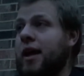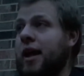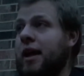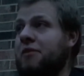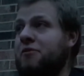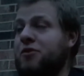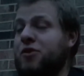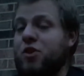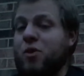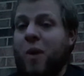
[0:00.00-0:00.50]

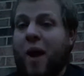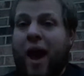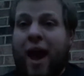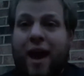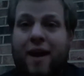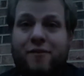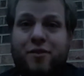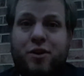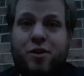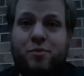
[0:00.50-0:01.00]
If you
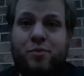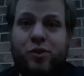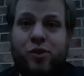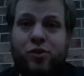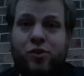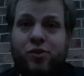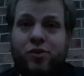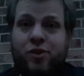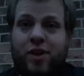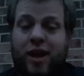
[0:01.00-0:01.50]
have a
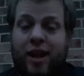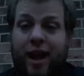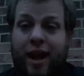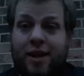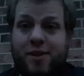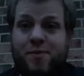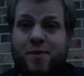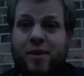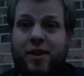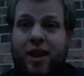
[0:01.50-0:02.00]
computer that
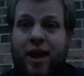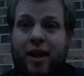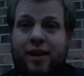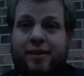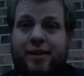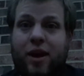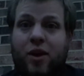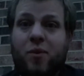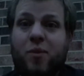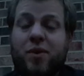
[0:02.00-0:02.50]
has been locked
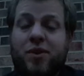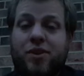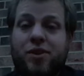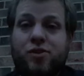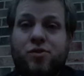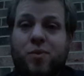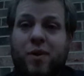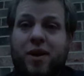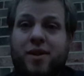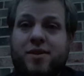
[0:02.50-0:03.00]
down with
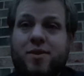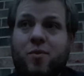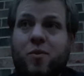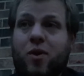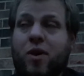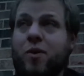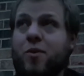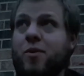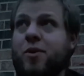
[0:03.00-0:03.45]
this ransomware,